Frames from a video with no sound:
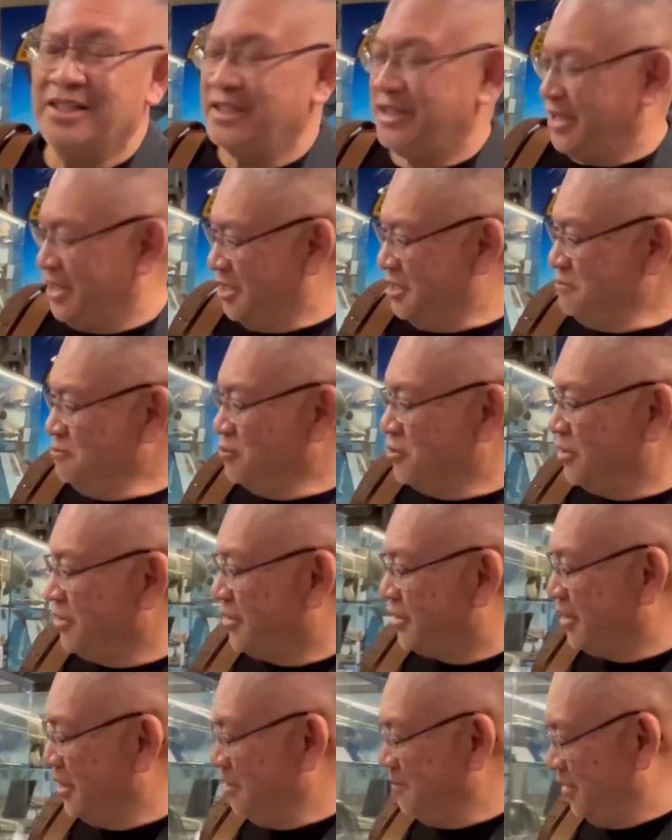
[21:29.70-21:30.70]
The M1
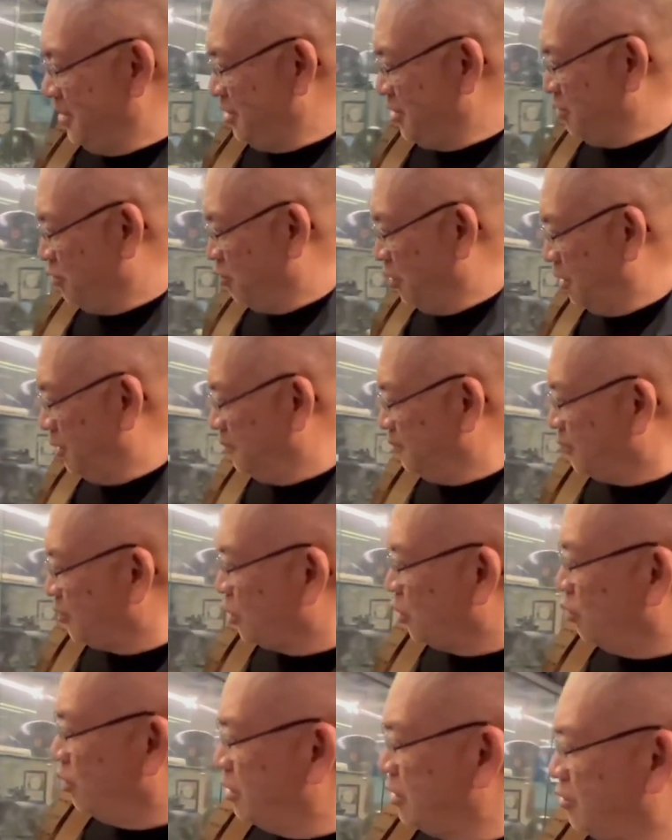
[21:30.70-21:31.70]
thumb is, well, when the